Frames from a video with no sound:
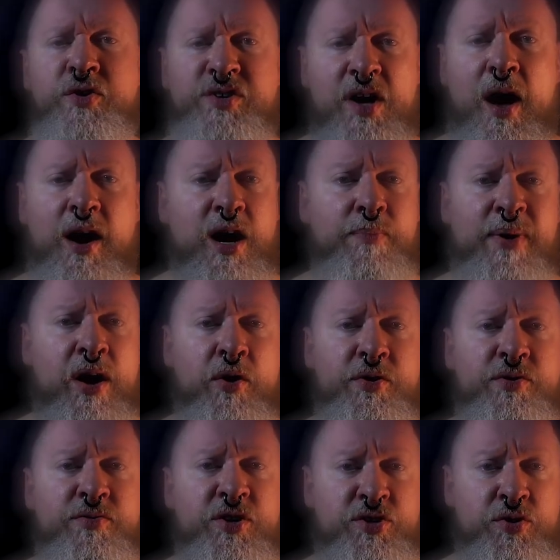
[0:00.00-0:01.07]
talk
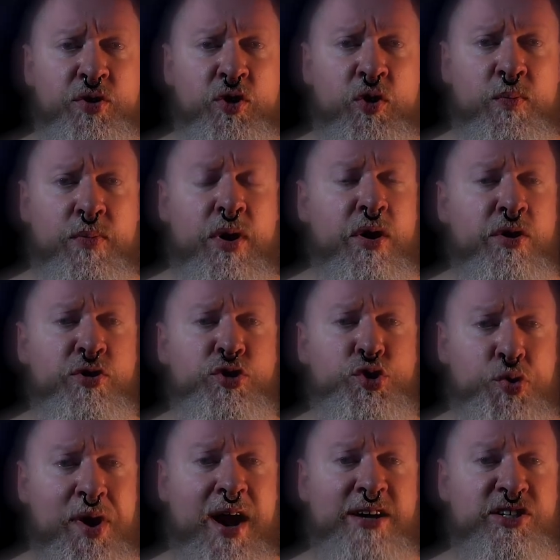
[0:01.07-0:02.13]
about the term
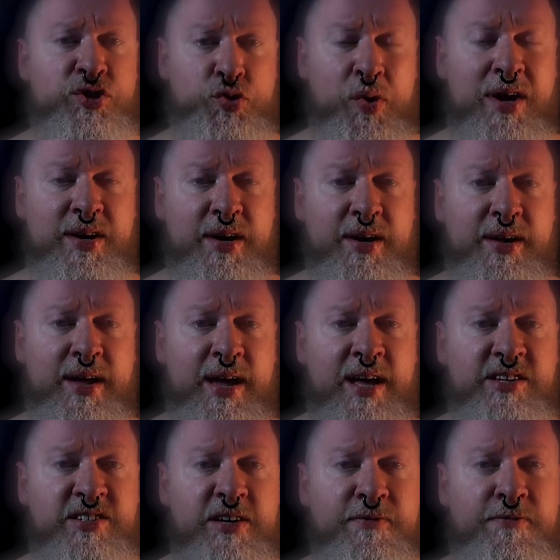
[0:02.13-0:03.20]
transtrending
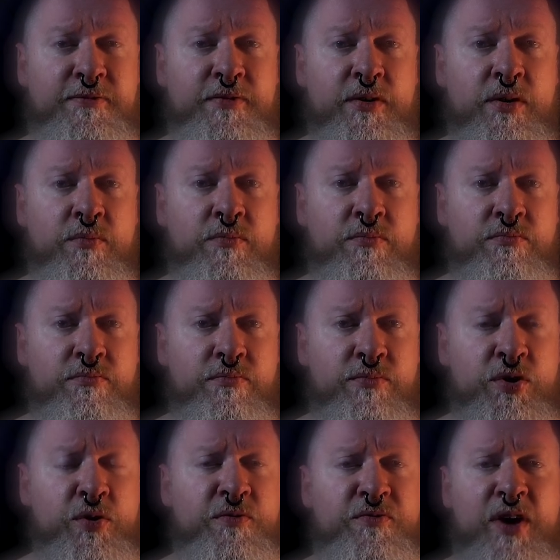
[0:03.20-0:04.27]
as if
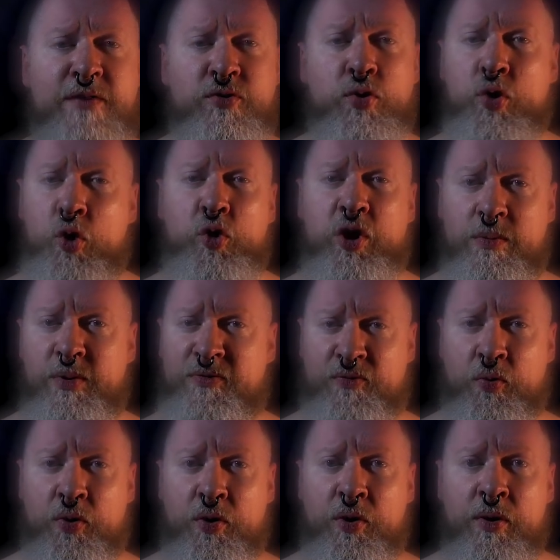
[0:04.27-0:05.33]
you've never heard it
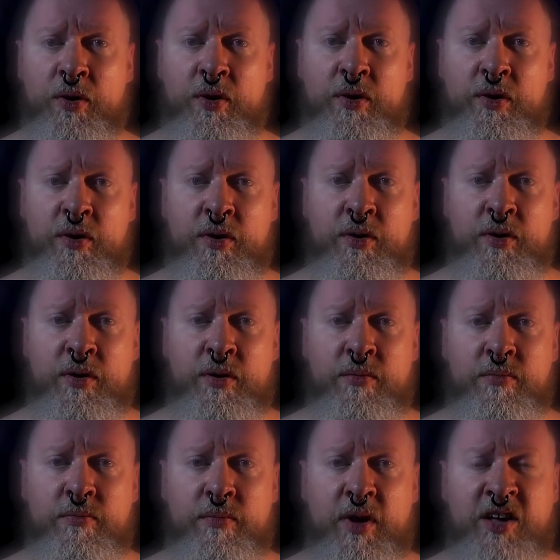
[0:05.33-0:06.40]
before,
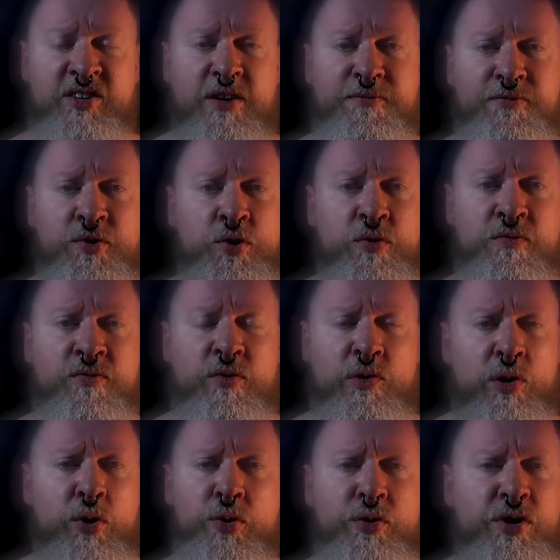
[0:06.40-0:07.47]
as if you've
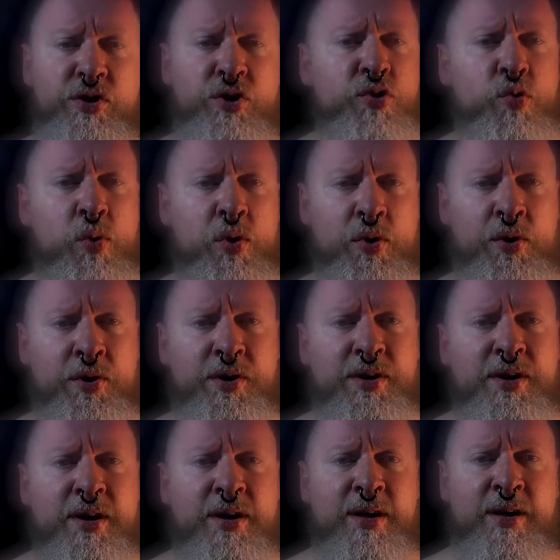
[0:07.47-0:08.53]
learned a new word,
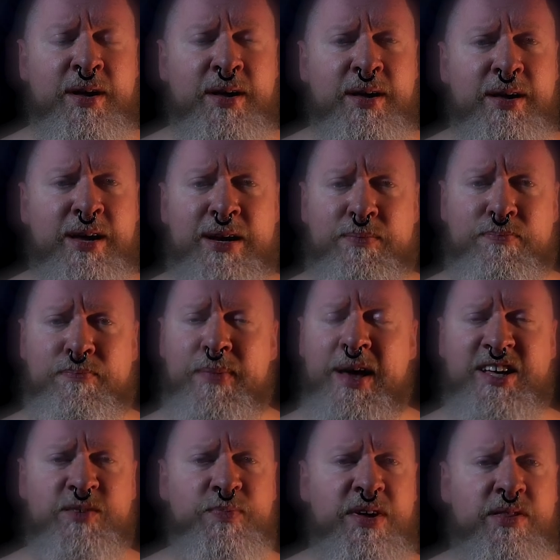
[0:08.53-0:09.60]
it
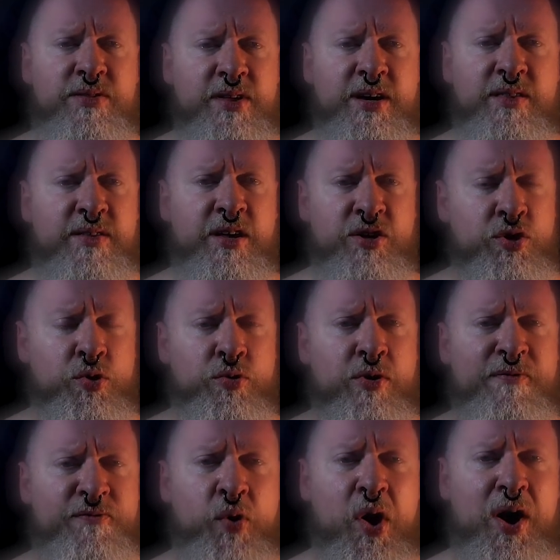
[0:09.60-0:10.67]
makes me think that you're a
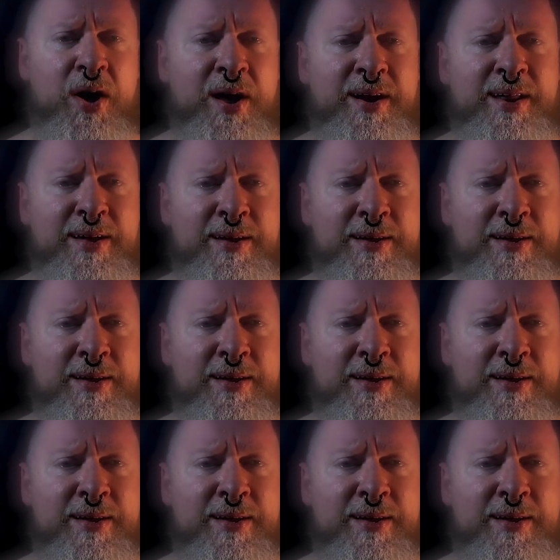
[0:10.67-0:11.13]
fraud.